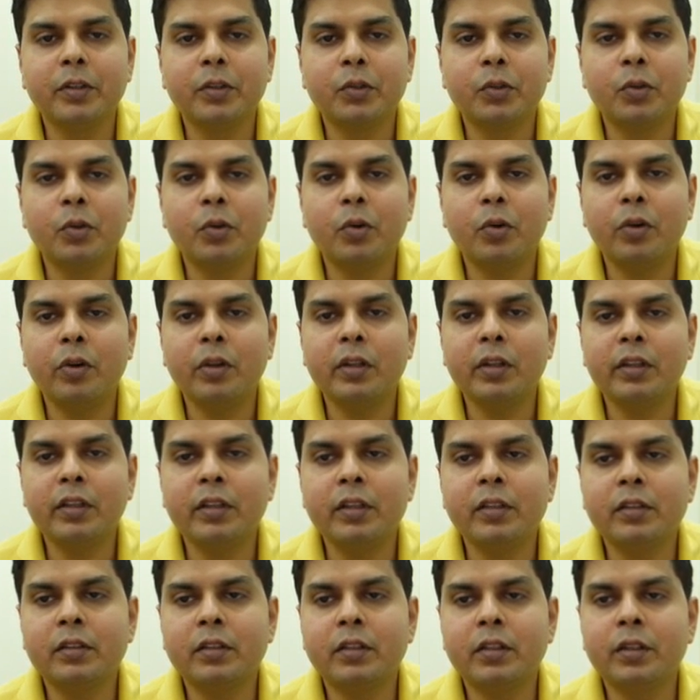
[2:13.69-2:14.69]
So all
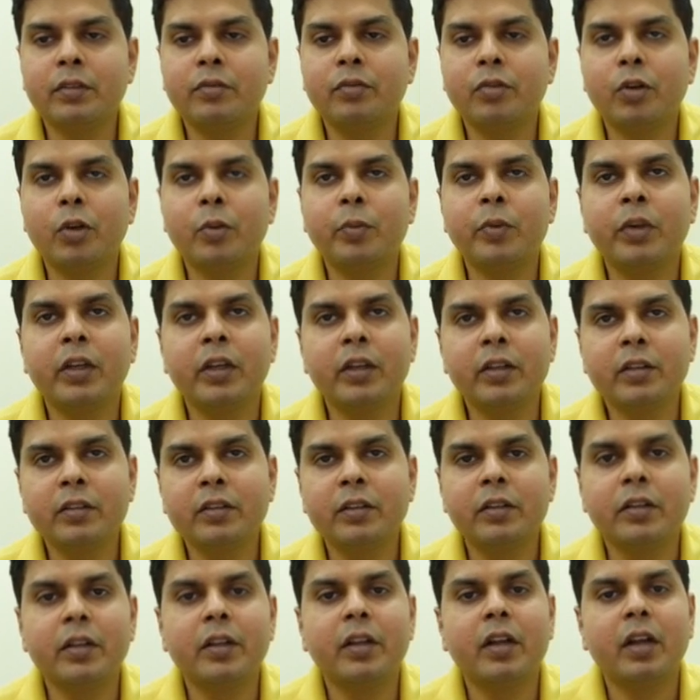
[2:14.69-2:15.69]
these three
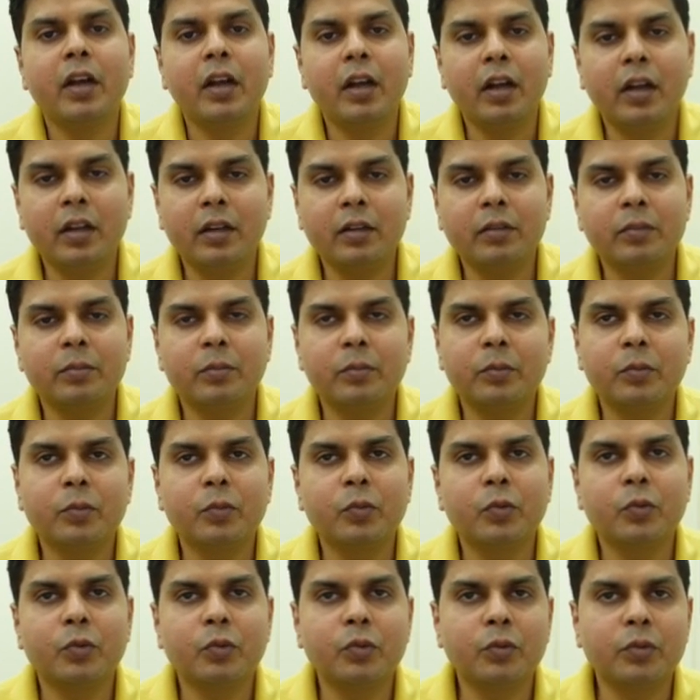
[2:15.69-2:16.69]
formulae
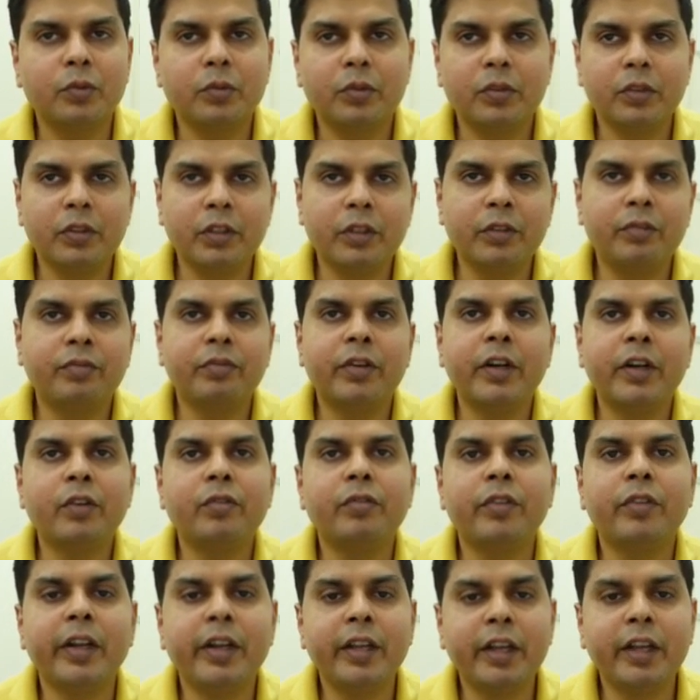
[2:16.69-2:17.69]
are different
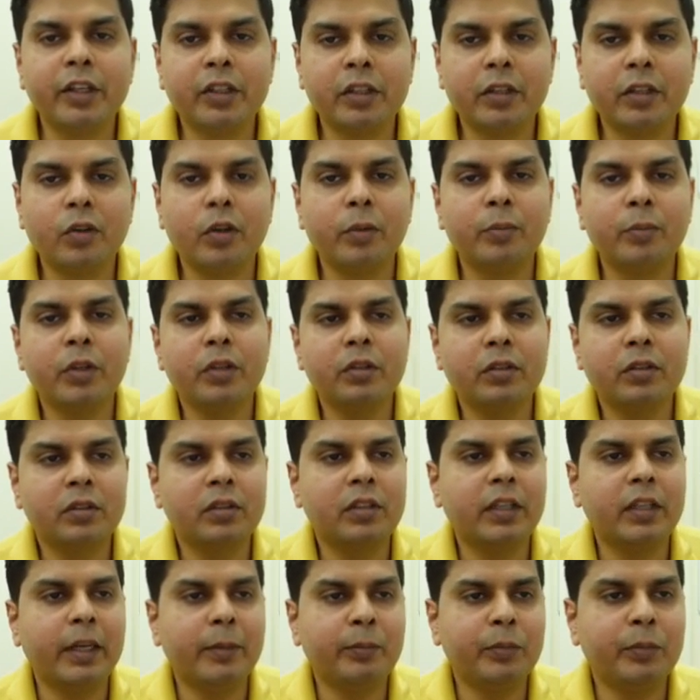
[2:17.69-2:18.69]
variation of the
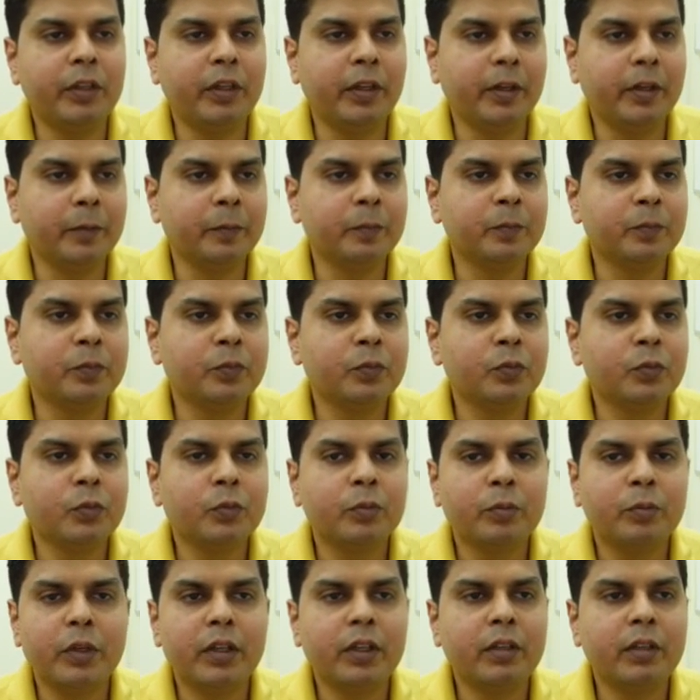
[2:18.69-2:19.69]
same thing,
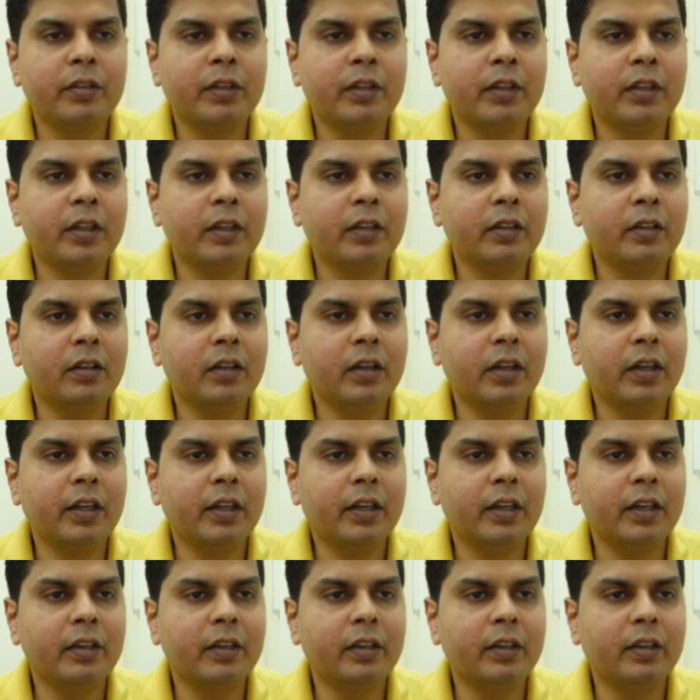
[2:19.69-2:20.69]
but even then I
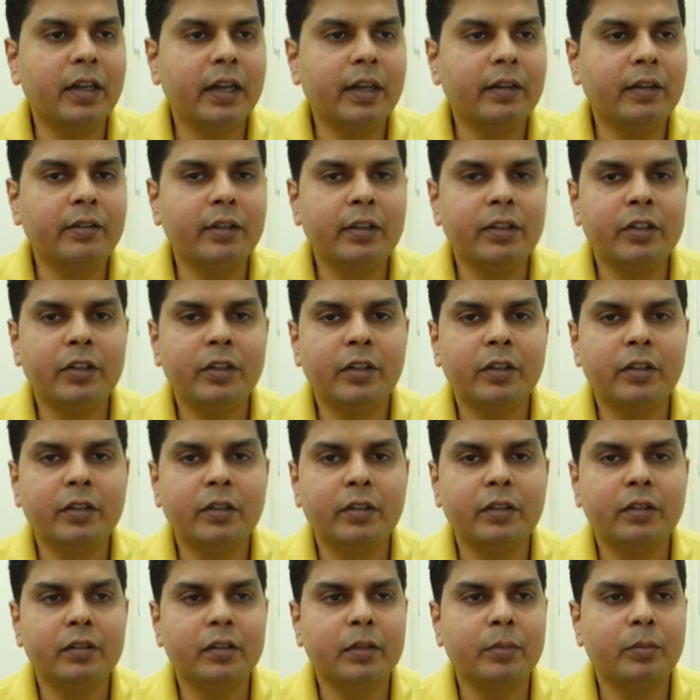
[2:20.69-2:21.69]
can derive
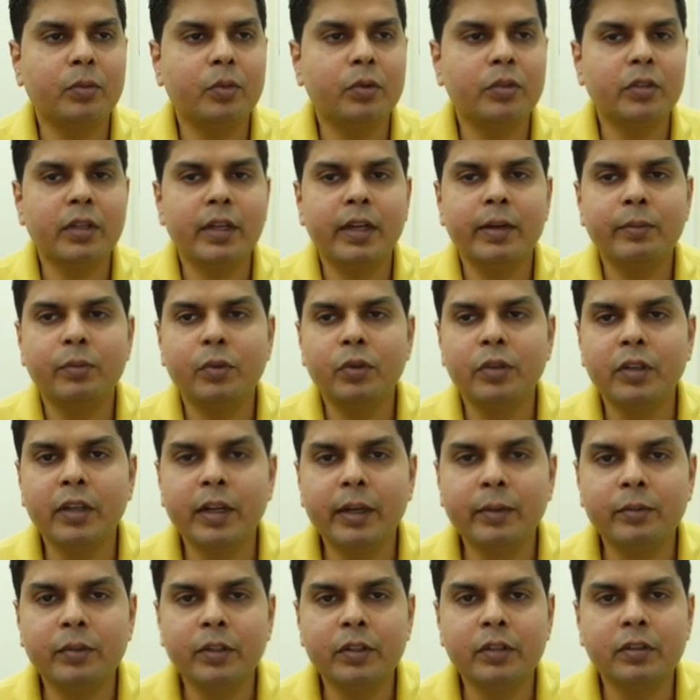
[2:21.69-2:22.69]
it. Suppose I have to
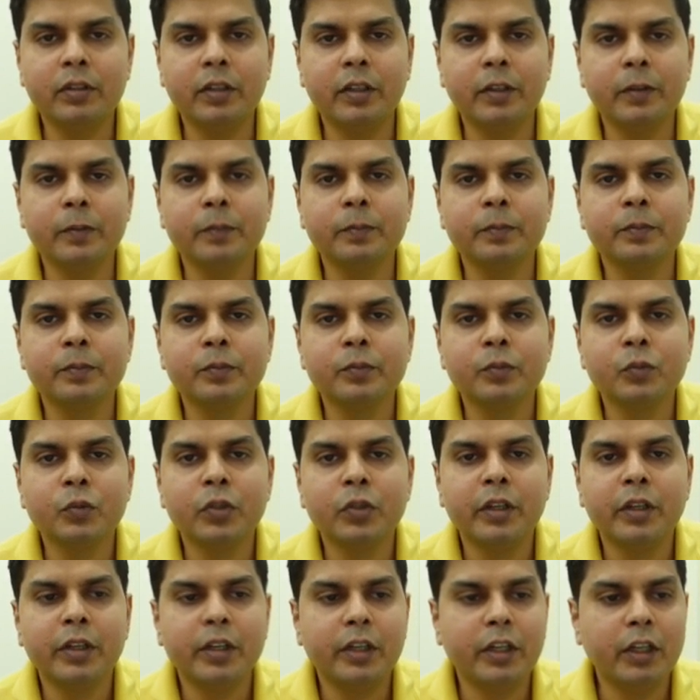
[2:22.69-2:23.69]
derive this thing,
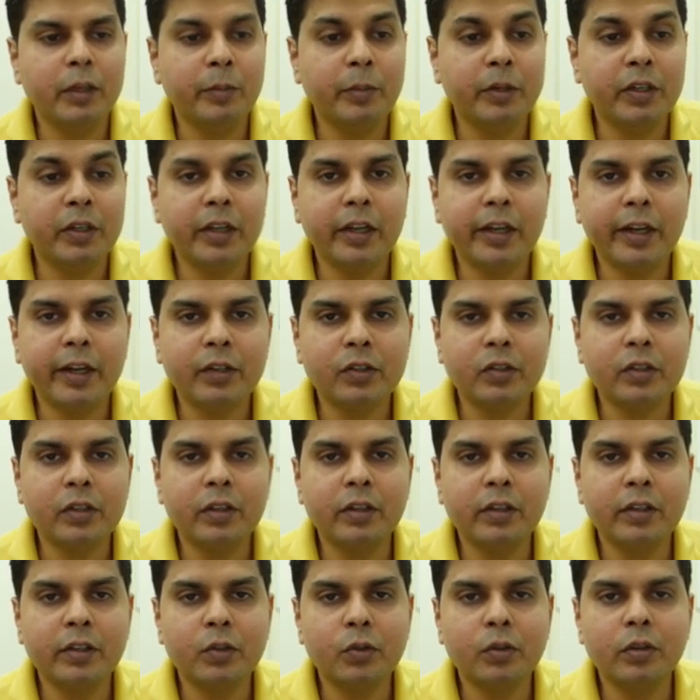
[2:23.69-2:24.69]
limit x
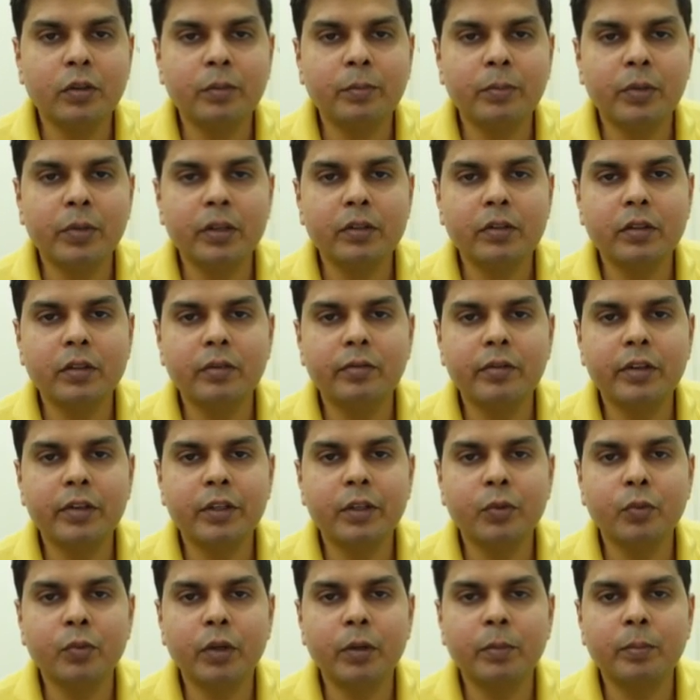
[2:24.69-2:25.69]
tending to plus
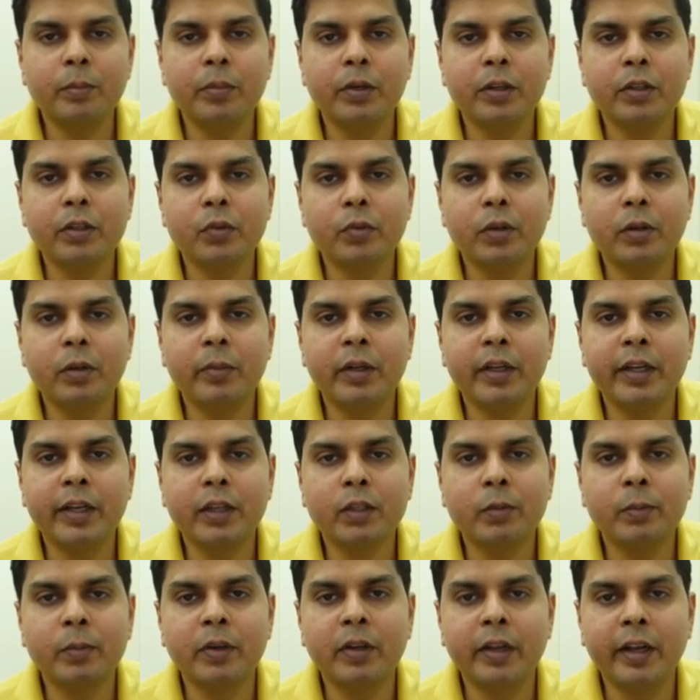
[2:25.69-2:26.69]
infinity 1 plus 1 by
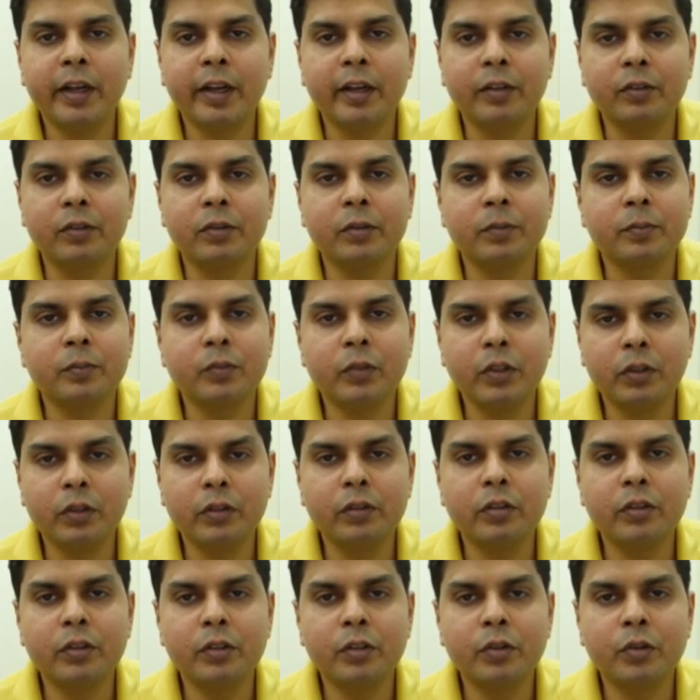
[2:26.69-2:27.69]
x power x, then
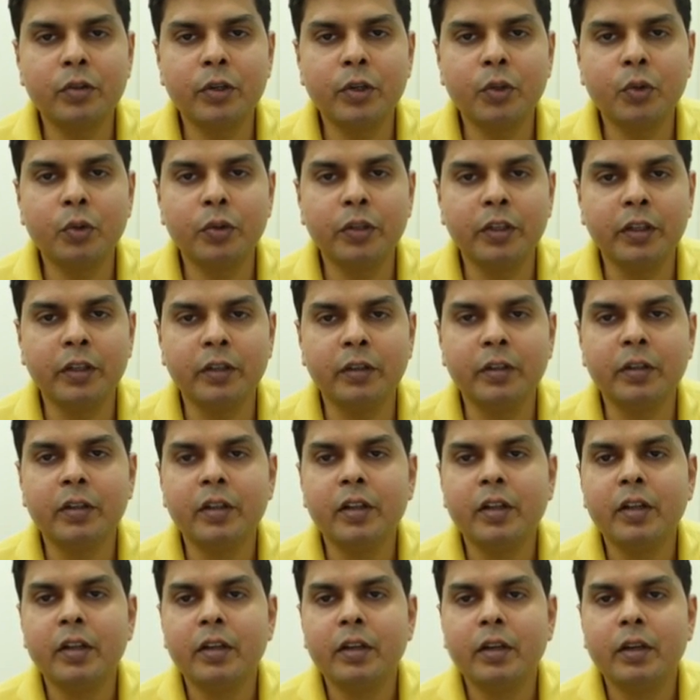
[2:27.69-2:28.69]
this is equal to e.
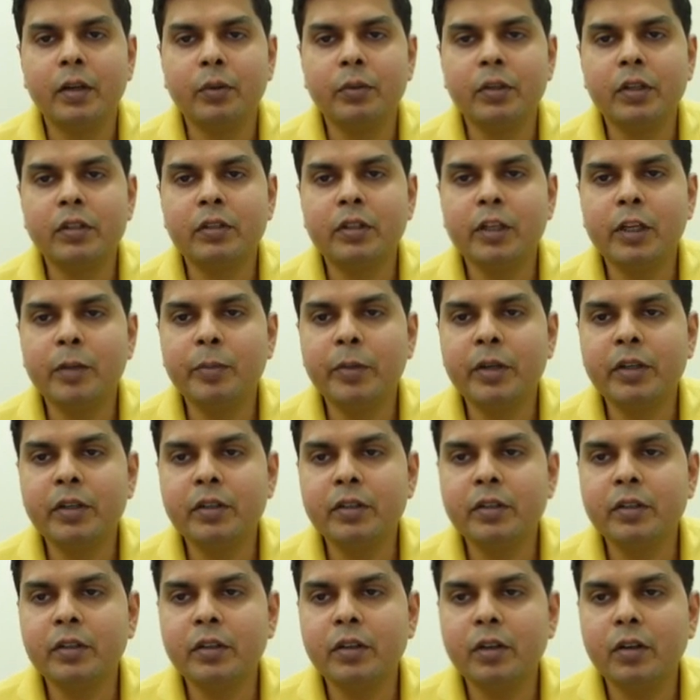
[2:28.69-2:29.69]
Now this limit
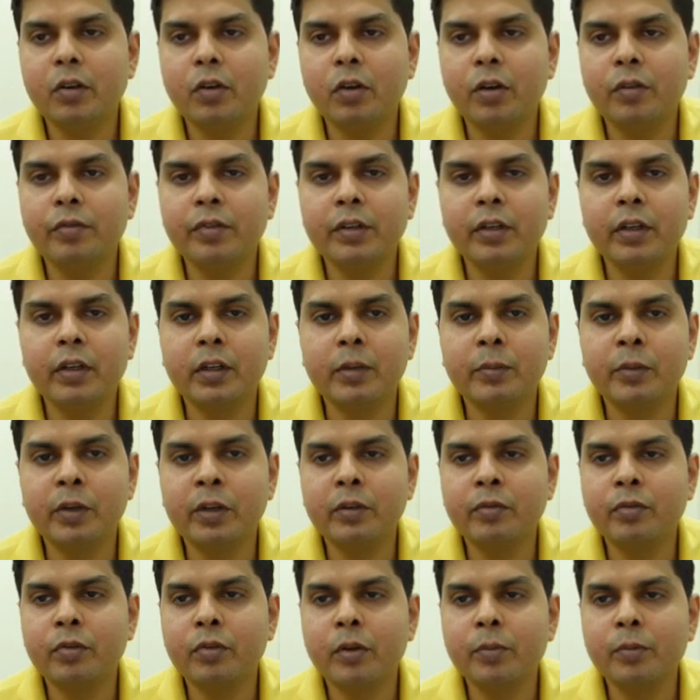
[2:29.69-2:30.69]
is of
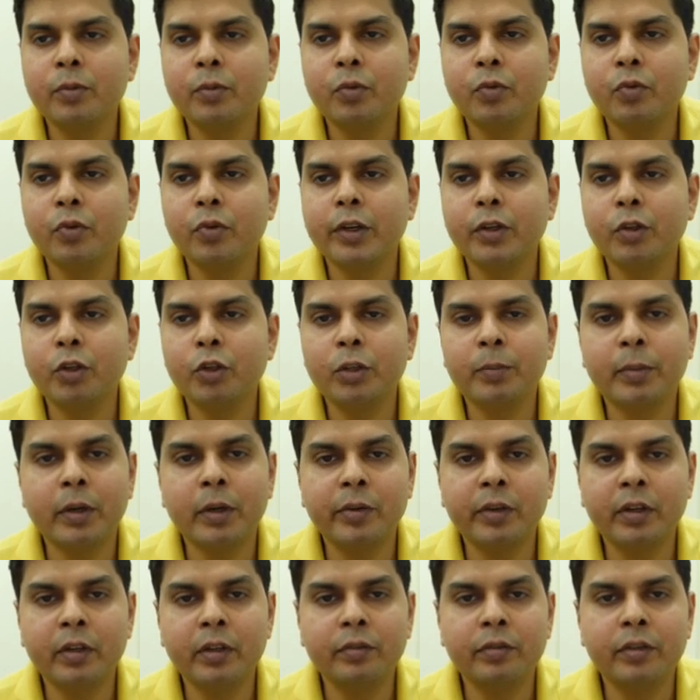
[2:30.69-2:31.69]
indeterminate form 1 to the
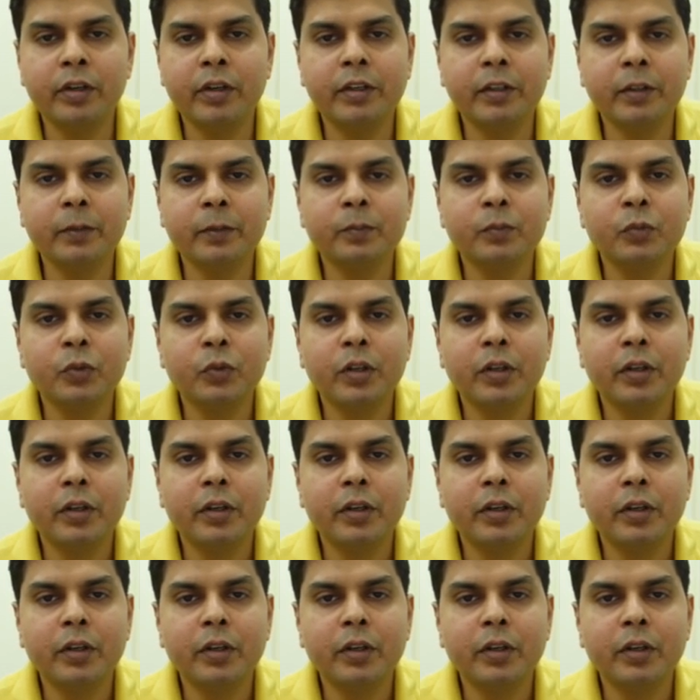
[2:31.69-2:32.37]
power infinity.